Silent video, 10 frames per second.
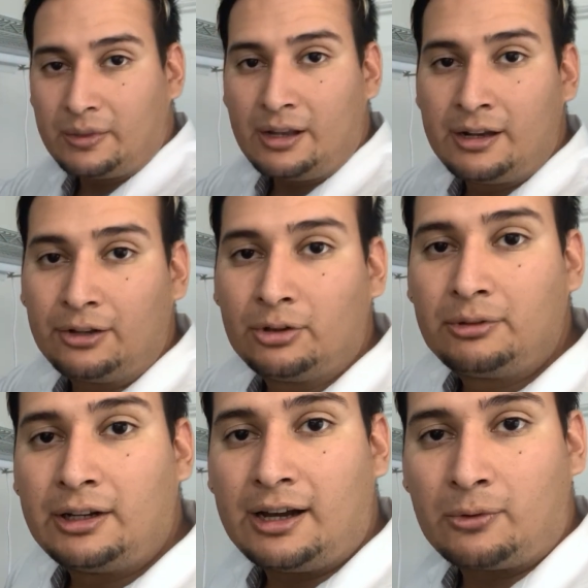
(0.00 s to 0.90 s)
Now,
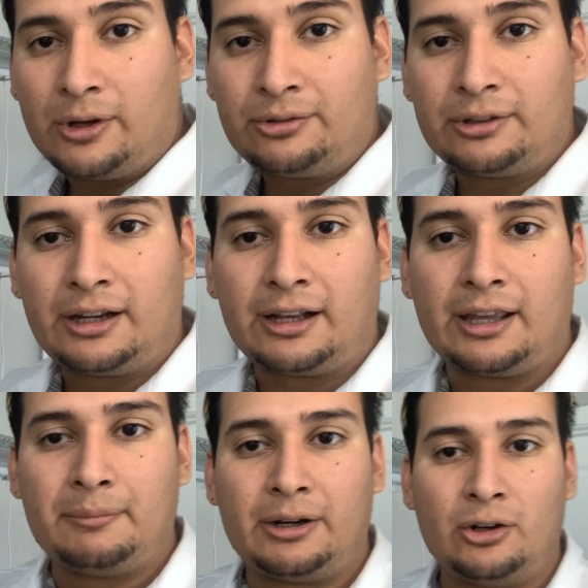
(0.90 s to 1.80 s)
a question that I
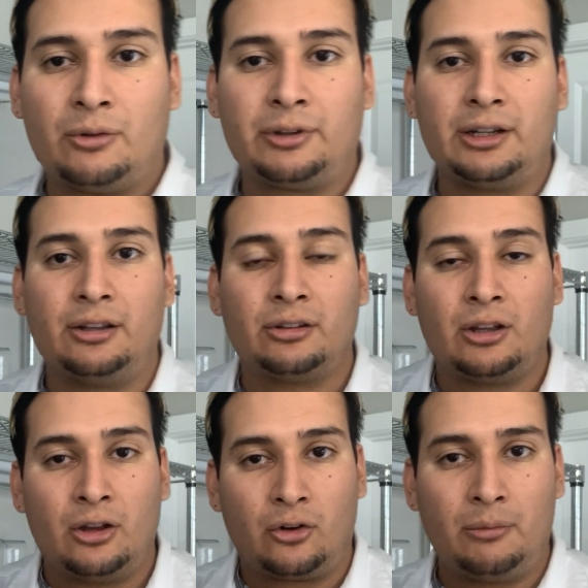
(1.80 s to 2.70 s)
get very often is
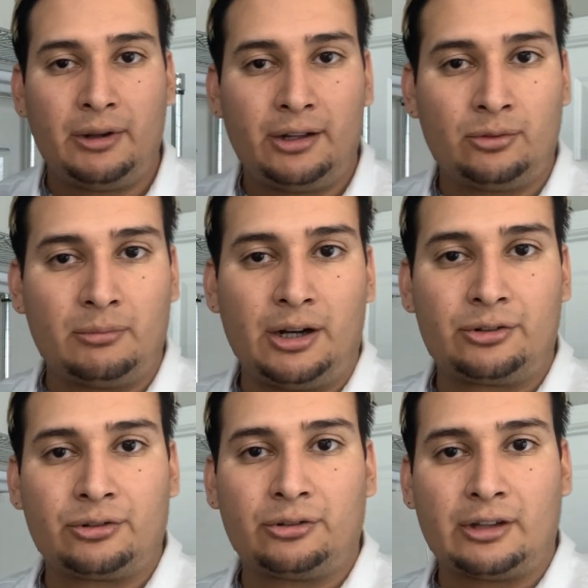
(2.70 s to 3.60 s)
how many
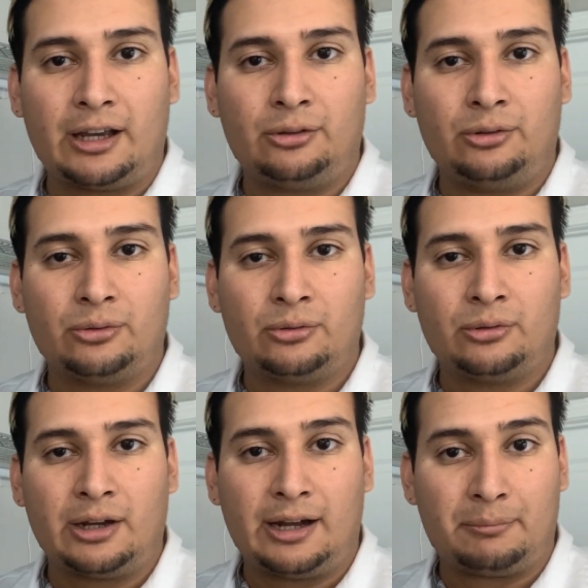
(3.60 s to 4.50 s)
submersions I
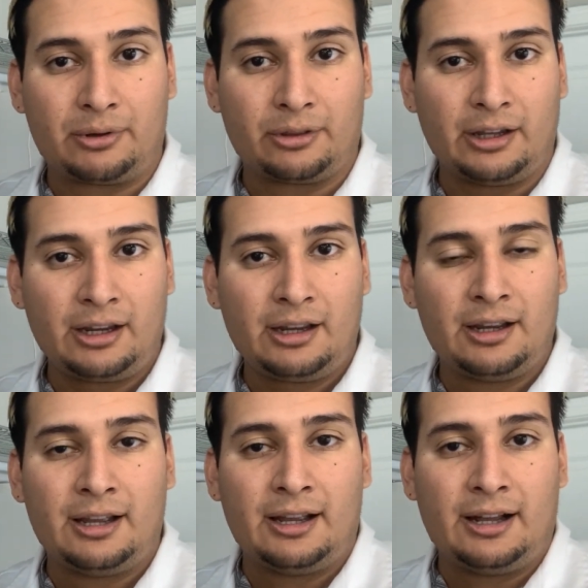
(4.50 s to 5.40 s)
do per day.
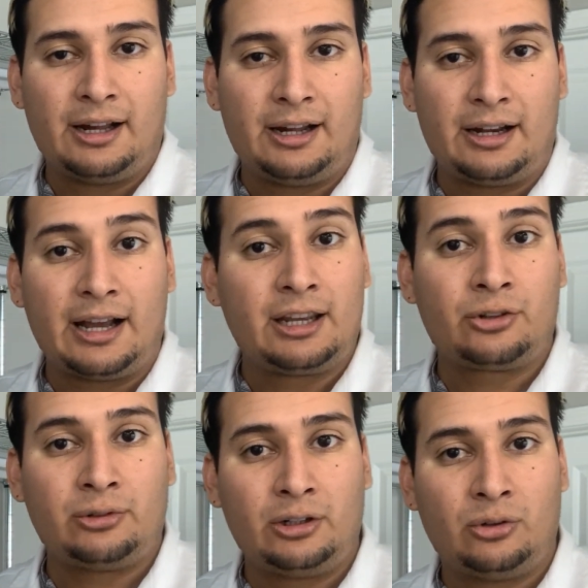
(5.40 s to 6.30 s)
And I
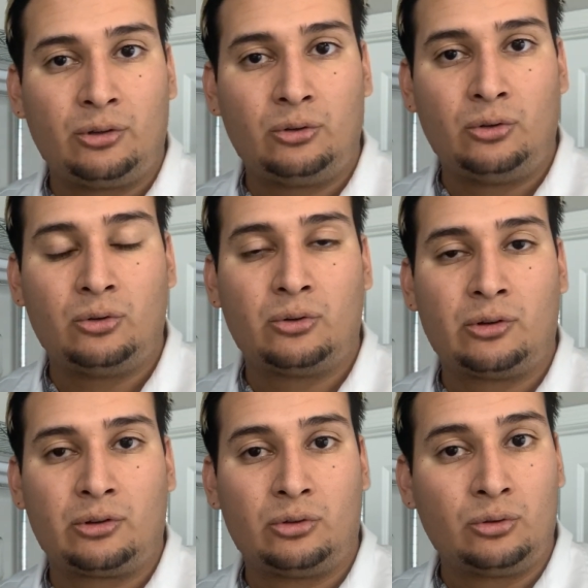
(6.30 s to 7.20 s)
actually don't
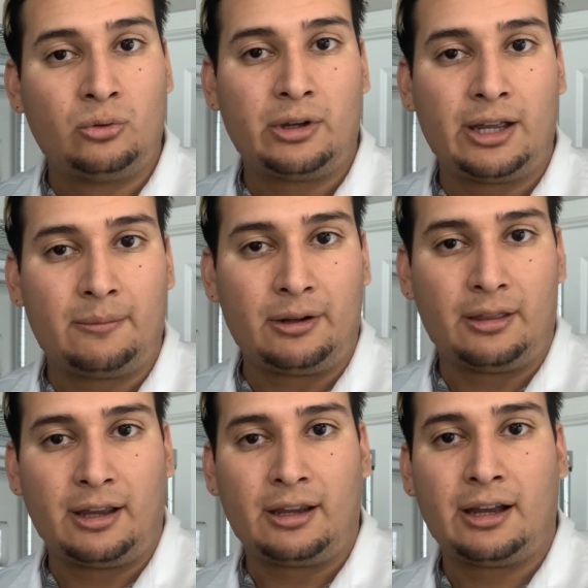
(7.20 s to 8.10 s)
do it every
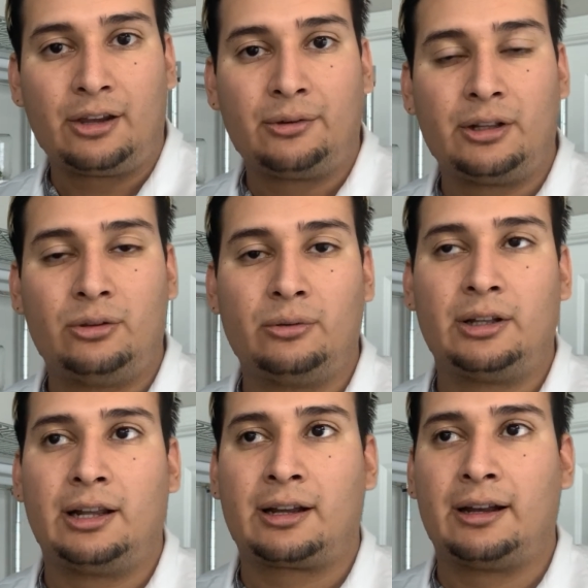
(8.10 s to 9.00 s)
day. I only do
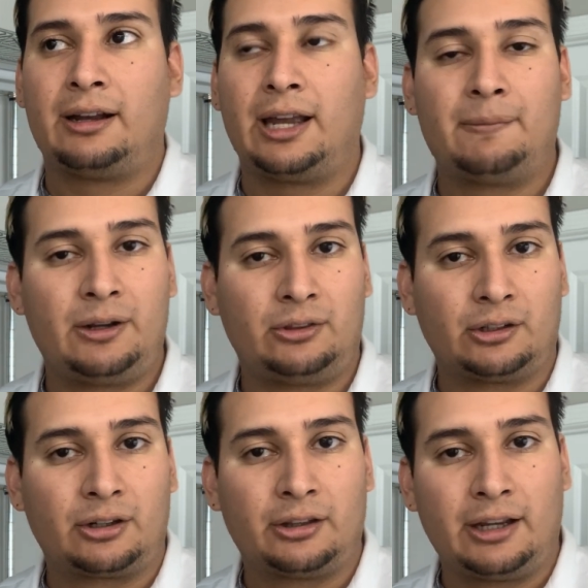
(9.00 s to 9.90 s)
it like every
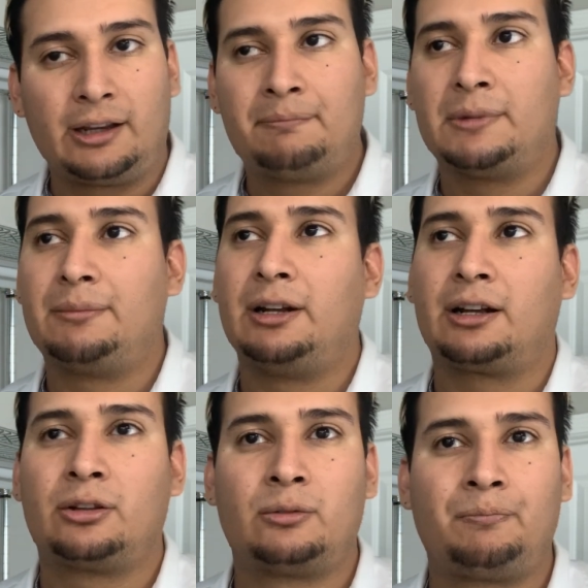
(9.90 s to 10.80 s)
third day, maybe
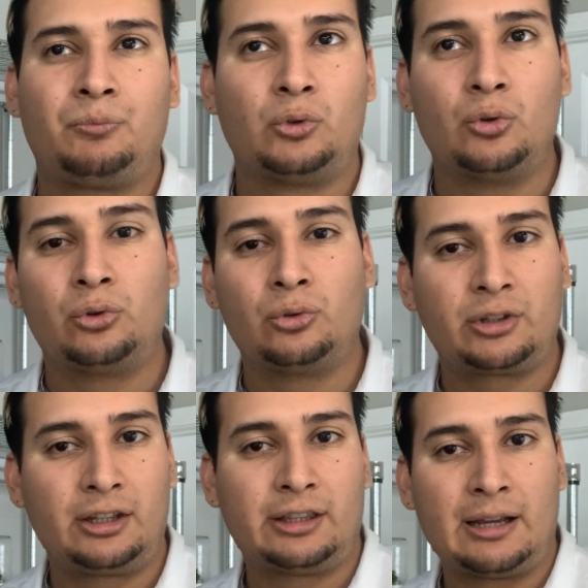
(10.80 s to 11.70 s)
like 2 to
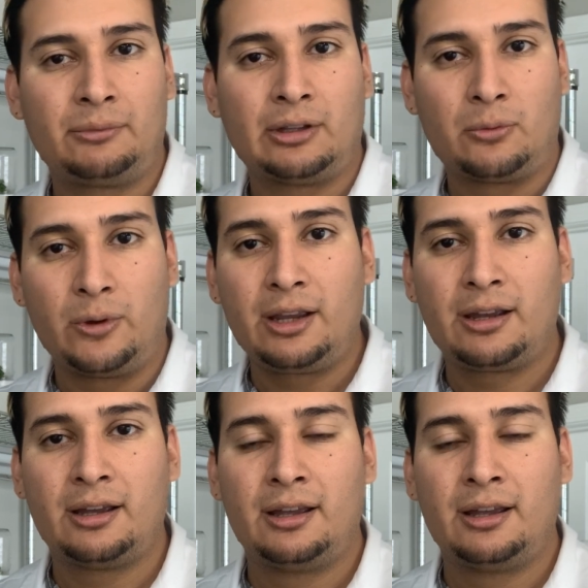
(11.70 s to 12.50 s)
3 times a week.